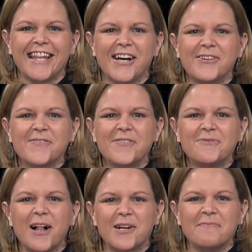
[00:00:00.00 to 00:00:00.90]
Hello,
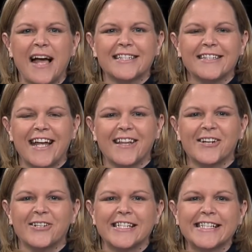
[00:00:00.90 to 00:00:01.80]
welcome back to Lakeland
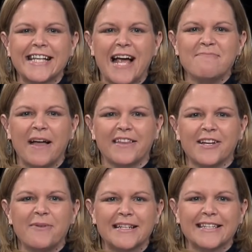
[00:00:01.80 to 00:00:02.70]
Currents. I'm
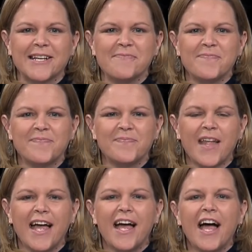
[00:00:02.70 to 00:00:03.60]
Bethany Wesley.
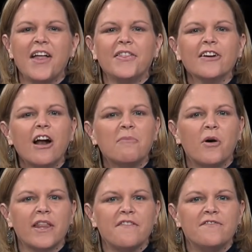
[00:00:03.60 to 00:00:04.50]
There are
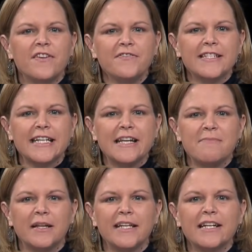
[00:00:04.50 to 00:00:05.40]
more than 15
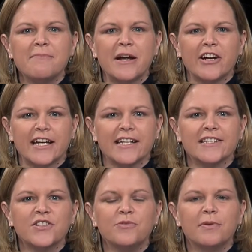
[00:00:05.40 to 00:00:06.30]
million
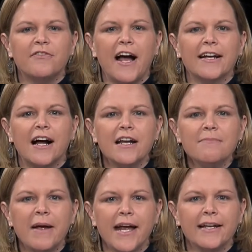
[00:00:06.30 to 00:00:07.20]
Americans who provide
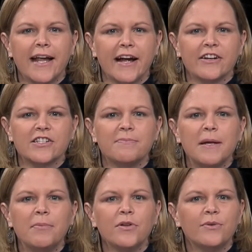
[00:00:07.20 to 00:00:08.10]
unpaid care to
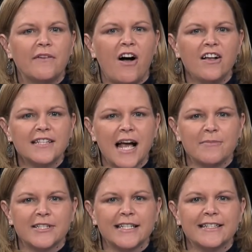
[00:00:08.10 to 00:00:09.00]
people who have
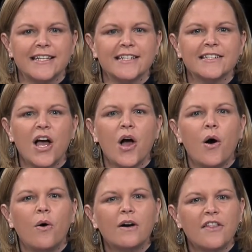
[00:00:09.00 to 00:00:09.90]
Alzheimer's disease
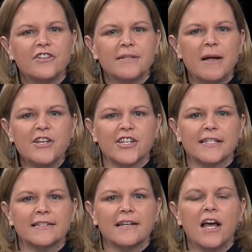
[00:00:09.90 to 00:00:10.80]
or other
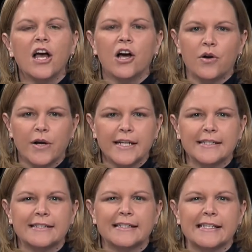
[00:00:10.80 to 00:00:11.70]
dementias, according
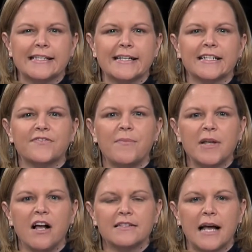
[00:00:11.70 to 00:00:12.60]
to statistics from
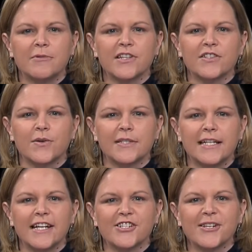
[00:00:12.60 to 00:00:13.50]
the Alzheimer's
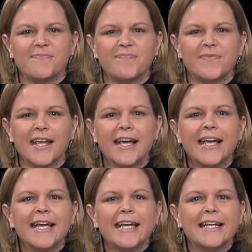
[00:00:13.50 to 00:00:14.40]
Association.
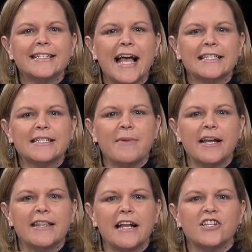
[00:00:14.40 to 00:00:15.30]
It is
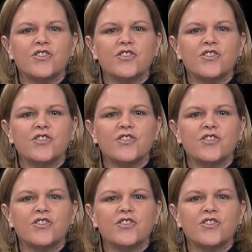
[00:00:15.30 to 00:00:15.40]
estimated that in